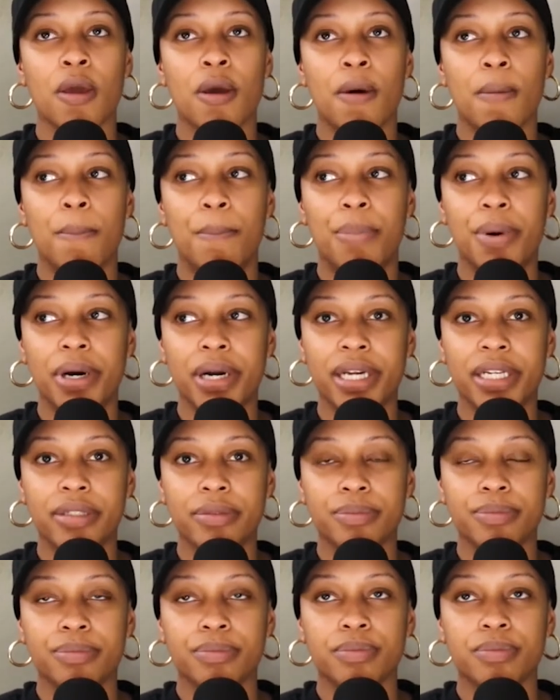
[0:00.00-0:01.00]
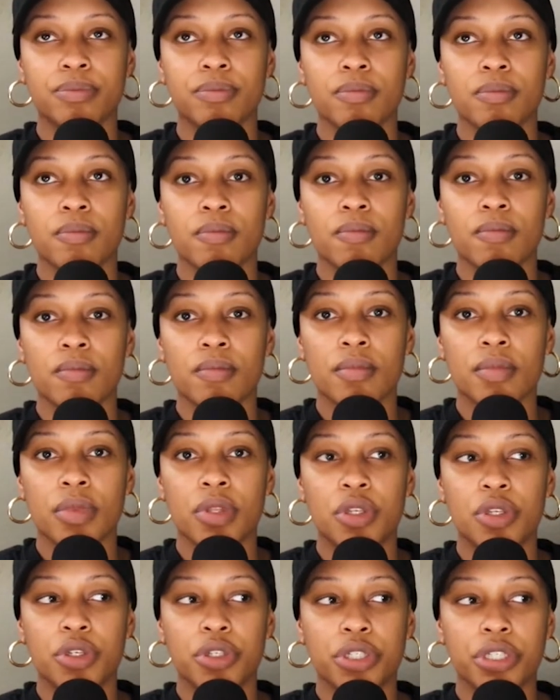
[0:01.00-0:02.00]
But
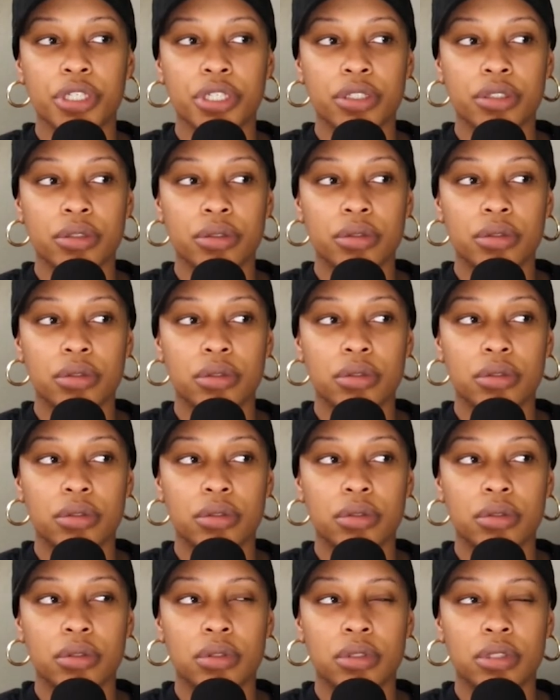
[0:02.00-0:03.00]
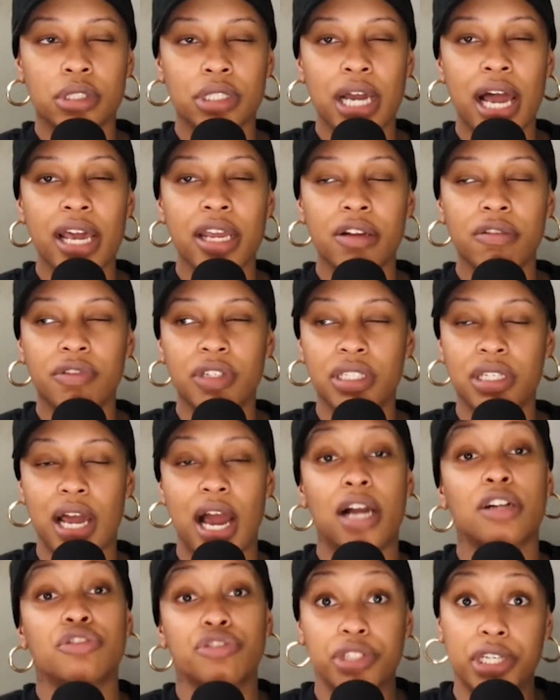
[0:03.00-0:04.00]
you're kind of
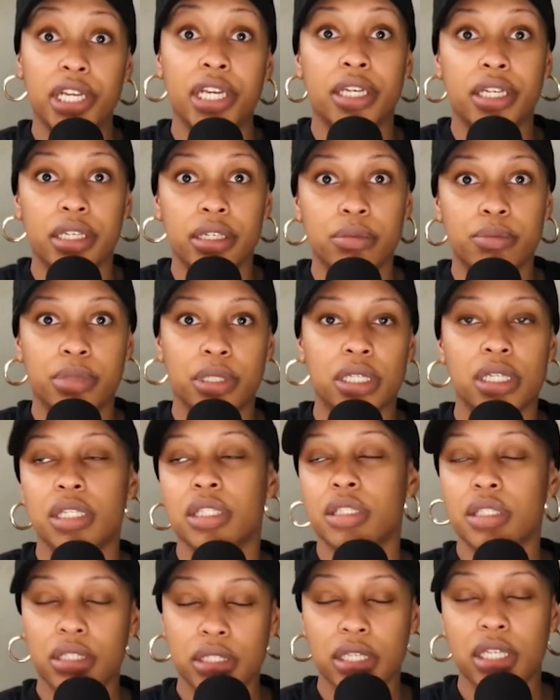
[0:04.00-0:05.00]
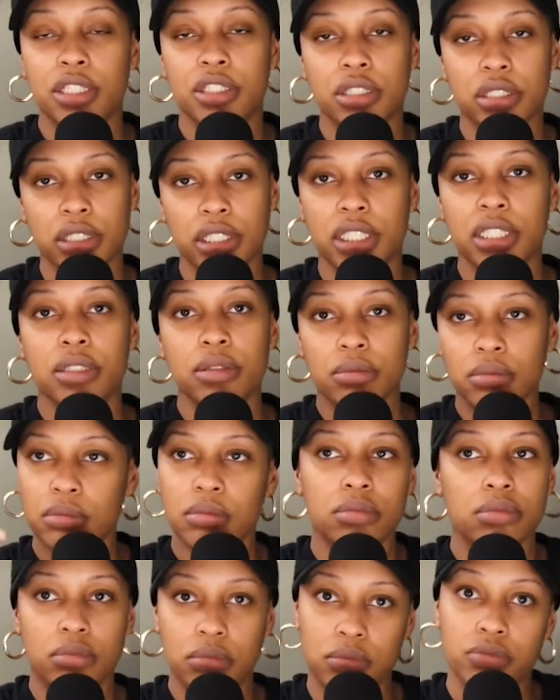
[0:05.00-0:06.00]
indoctrinated, because essentially
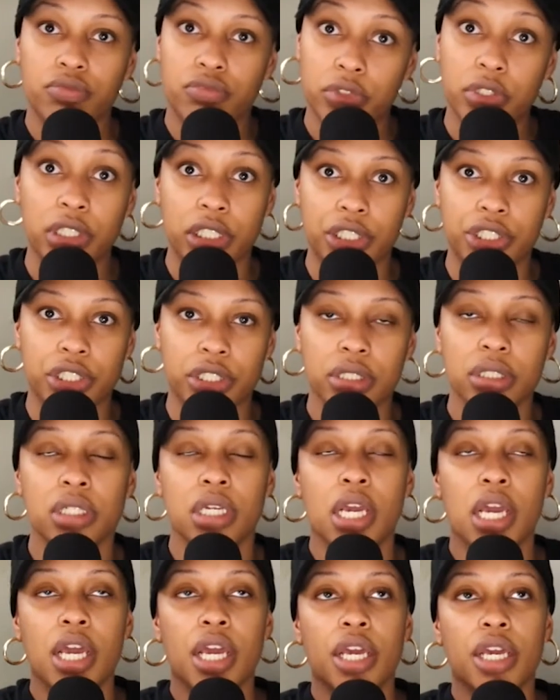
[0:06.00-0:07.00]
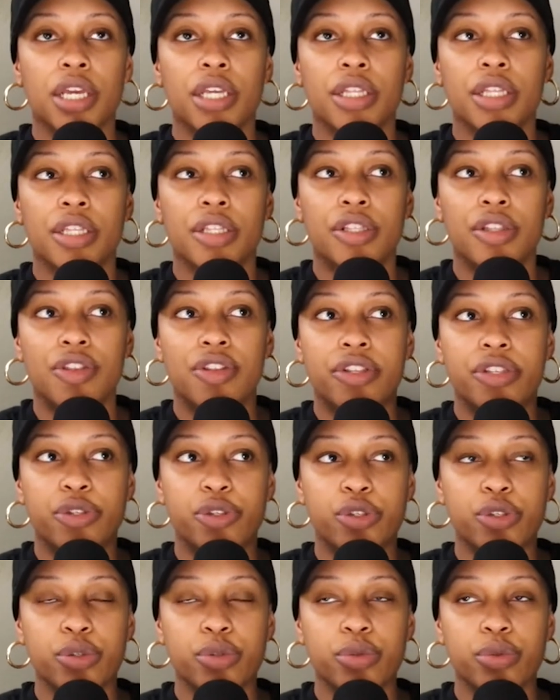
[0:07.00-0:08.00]
religion,
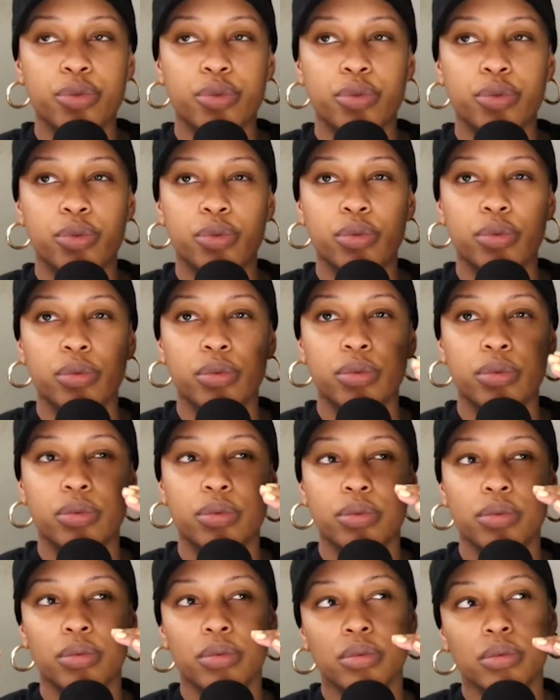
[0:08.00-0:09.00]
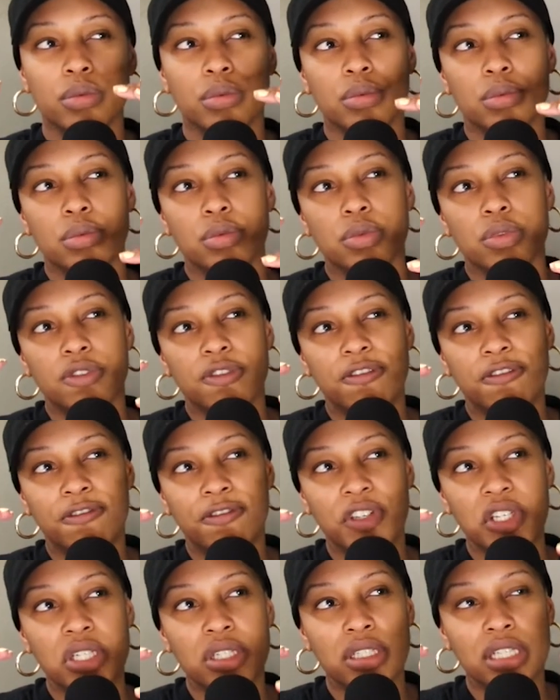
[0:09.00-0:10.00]
to
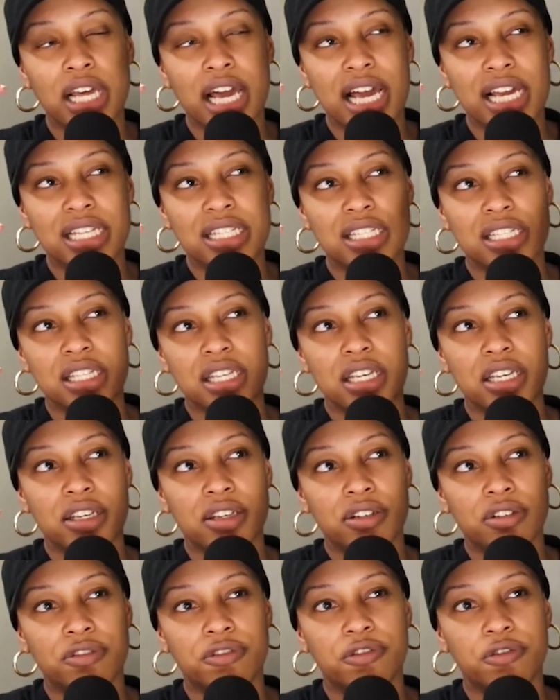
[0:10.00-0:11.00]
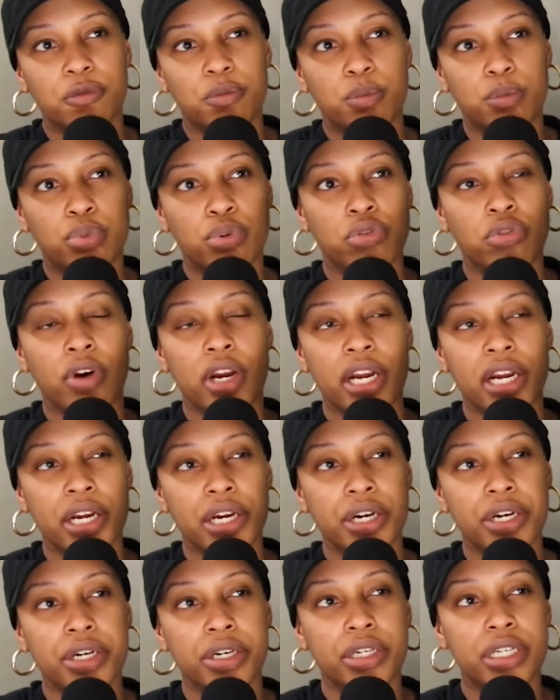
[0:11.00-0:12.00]
feel as if
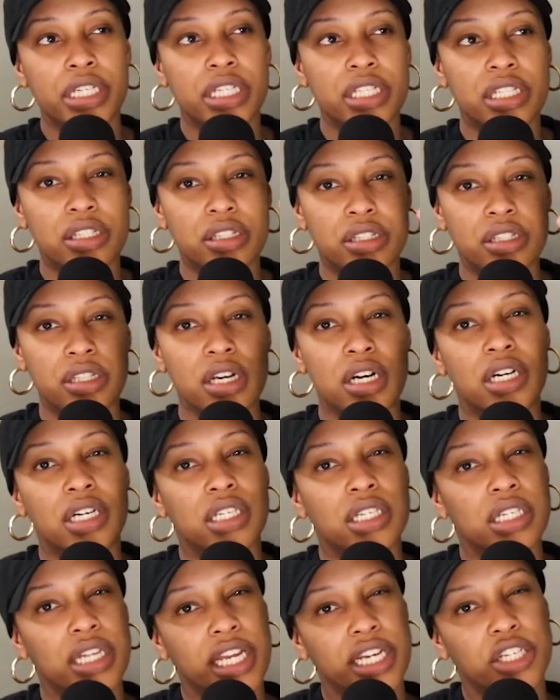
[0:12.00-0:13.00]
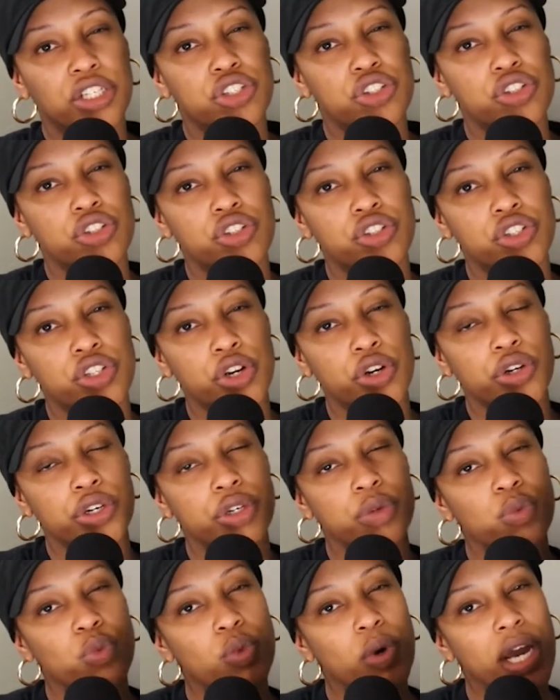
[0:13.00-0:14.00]
prayer is done like a
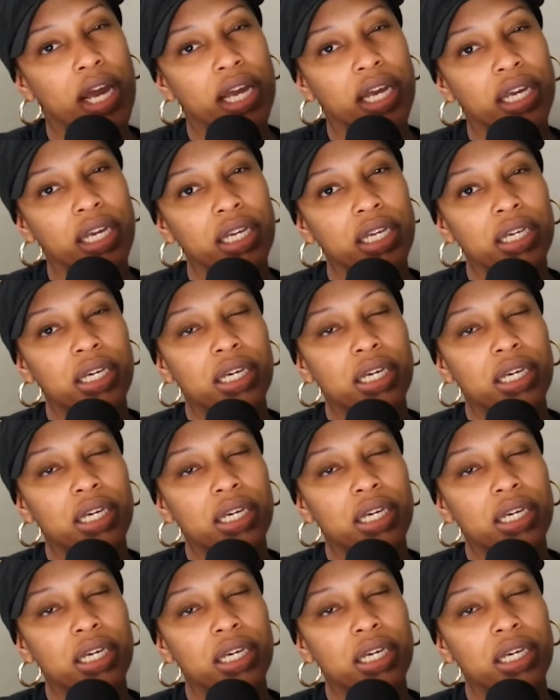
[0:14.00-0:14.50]
certain way.